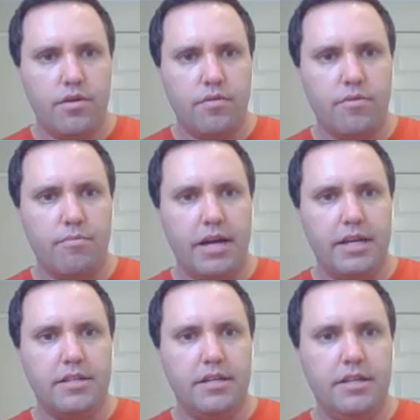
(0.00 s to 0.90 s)

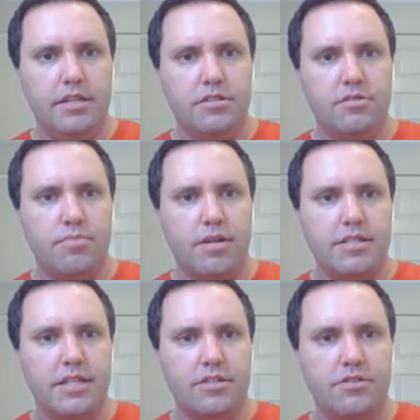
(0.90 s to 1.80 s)
remainder,
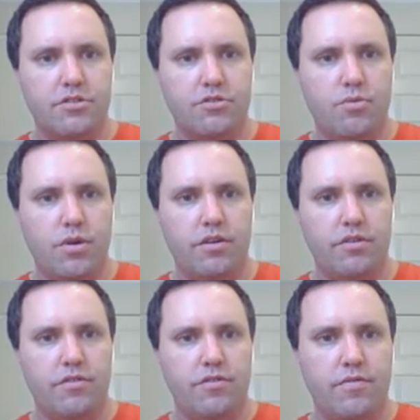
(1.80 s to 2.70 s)
plus an extra
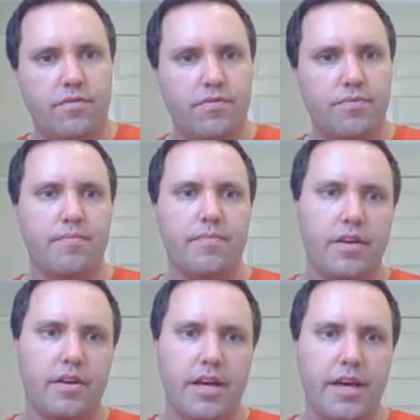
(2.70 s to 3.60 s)
12.
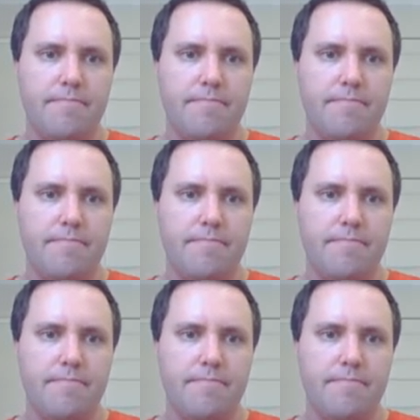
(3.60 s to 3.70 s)
Okay,